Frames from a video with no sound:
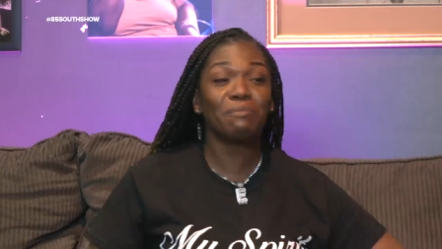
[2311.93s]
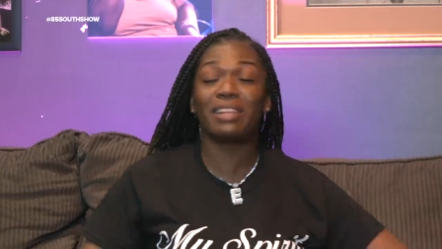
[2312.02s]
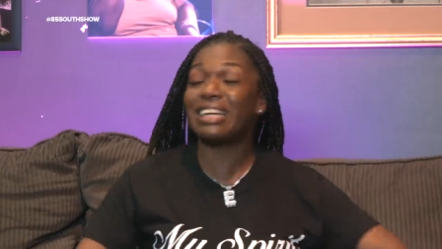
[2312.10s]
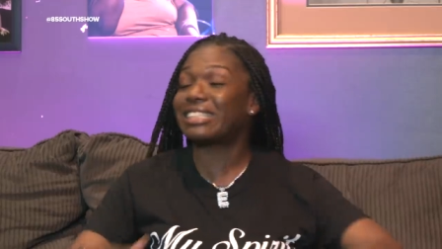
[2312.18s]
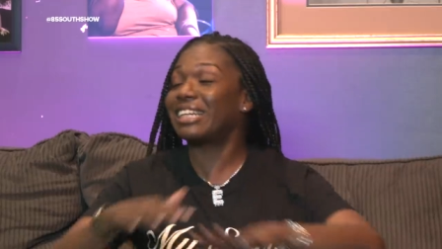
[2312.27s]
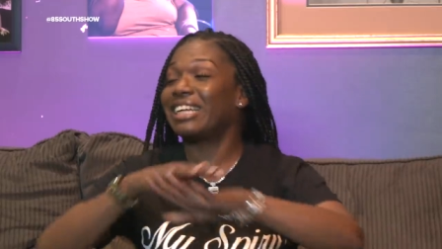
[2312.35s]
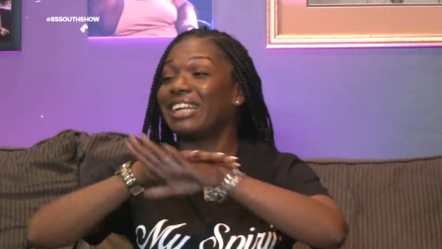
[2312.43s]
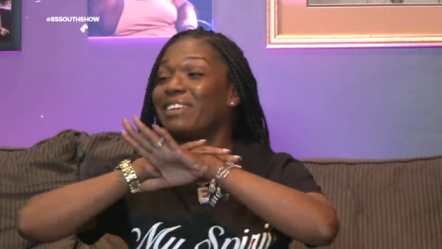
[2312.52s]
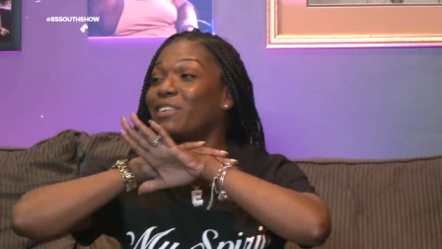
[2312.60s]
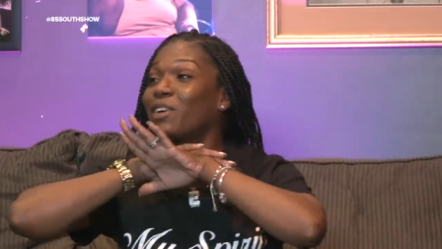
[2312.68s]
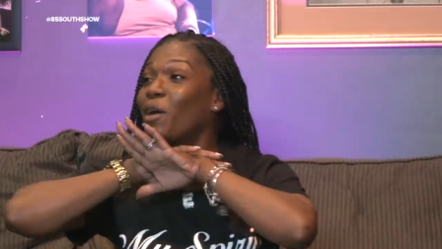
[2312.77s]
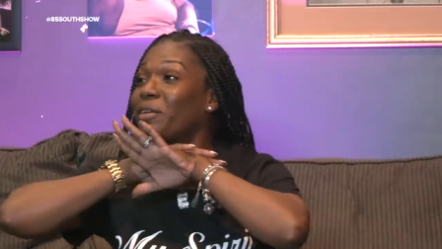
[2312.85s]
That shit didn't
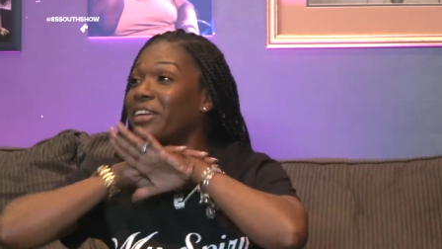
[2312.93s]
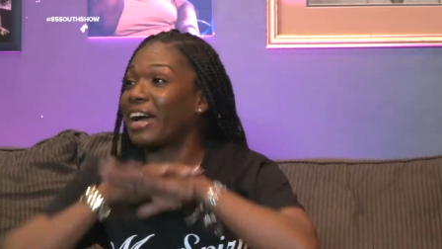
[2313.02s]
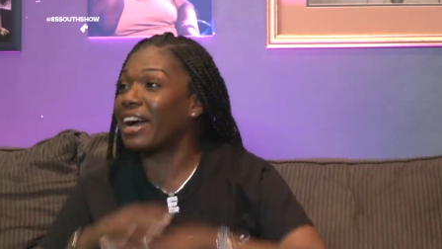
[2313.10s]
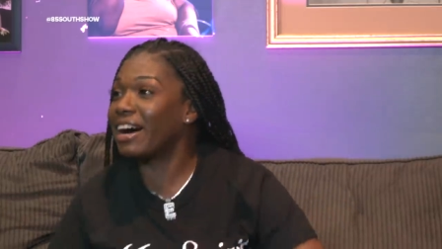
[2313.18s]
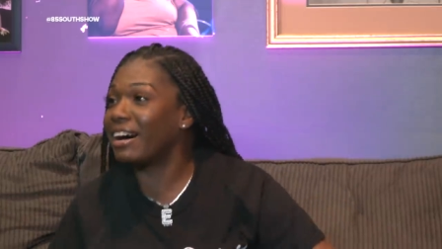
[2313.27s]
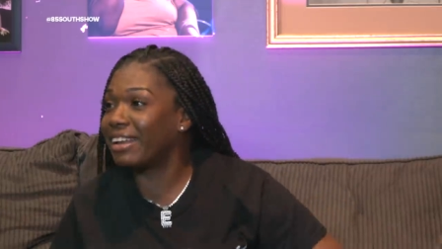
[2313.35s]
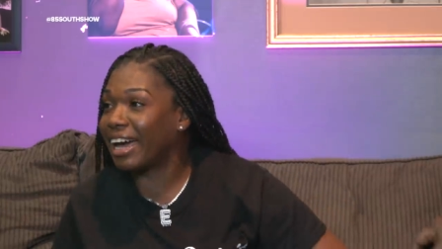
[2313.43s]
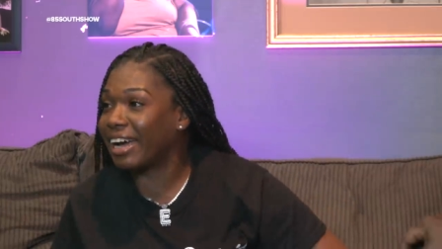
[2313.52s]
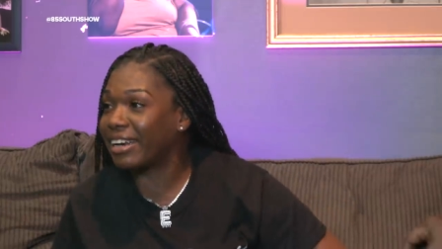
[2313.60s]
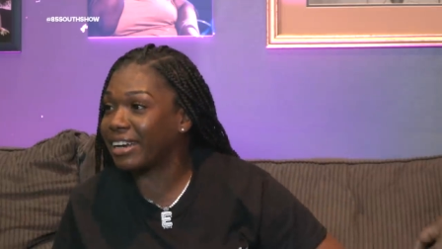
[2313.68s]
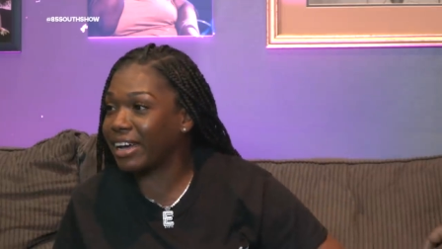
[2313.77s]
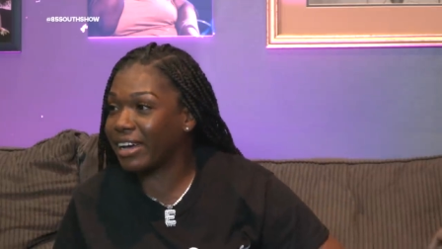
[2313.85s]
even go down
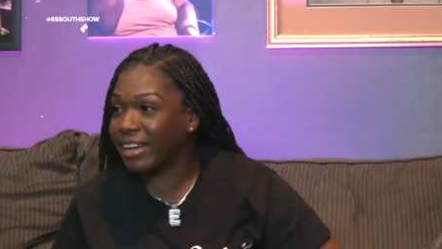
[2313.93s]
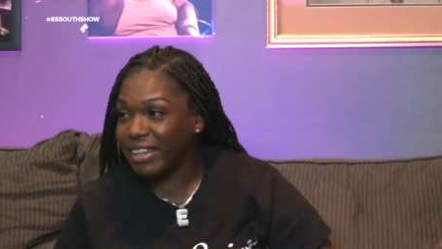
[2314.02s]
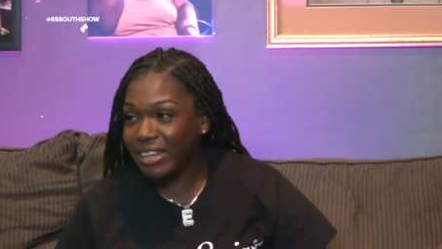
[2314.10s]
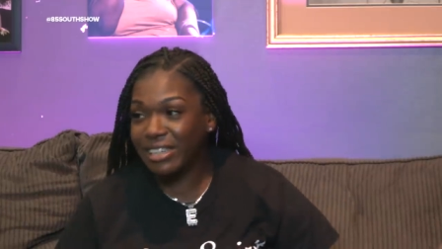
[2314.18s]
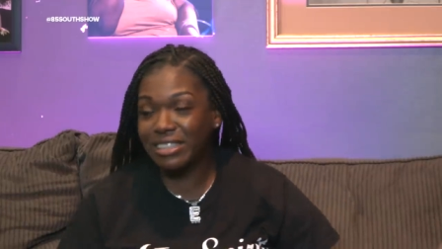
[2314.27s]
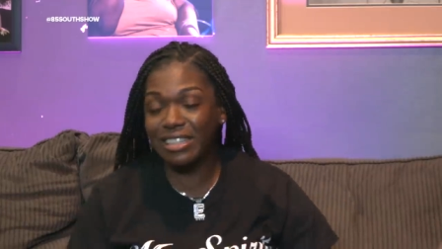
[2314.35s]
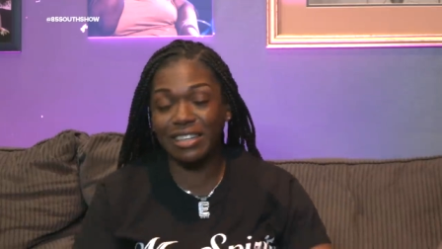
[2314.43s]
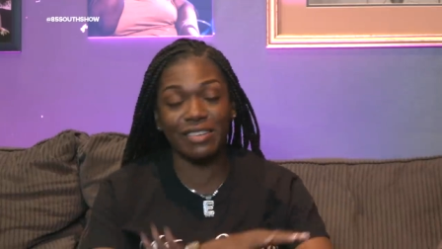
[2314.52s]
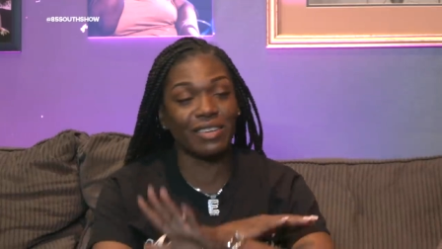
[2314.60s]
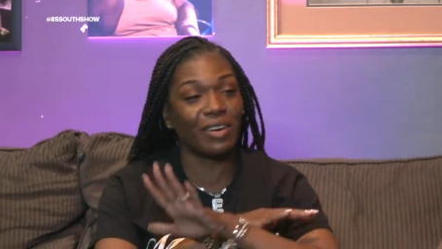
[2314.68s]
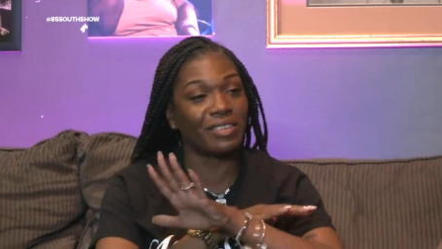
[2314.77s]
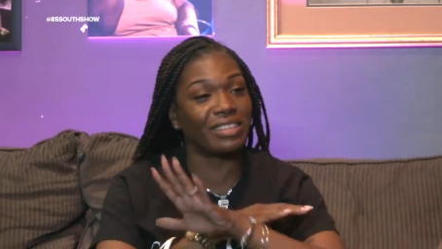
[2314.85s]
like that. That shit didn't
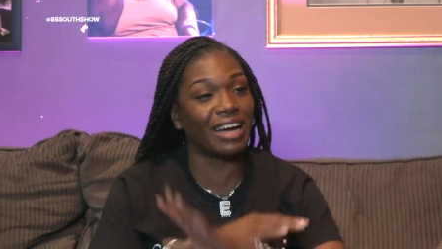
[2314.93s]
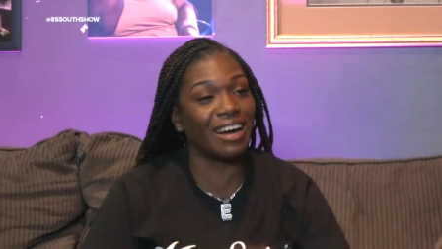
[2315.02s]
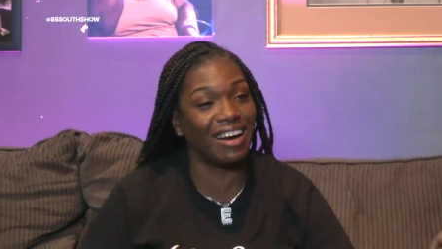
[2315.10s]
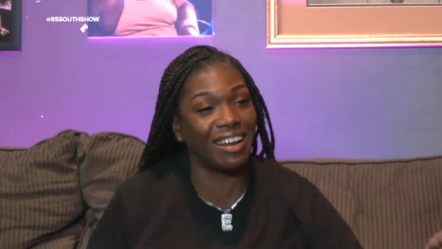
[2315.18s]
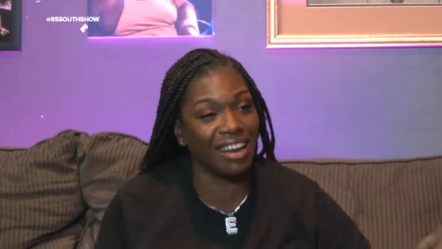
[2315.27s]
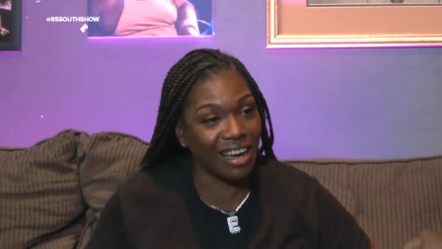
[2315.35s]
even go down